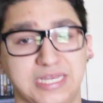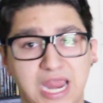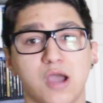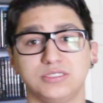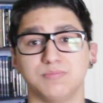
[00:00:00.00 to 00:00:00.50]

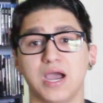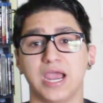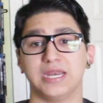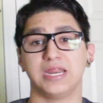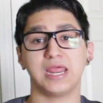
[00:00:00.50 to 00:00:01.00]
Now it's
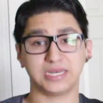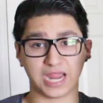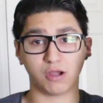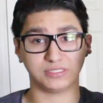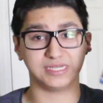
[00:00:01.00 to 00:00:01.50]
mine.
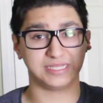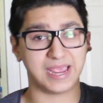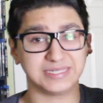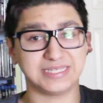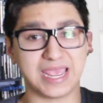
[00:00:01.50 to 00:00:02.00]
Now
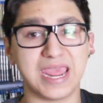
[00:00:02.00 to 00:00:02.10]
it's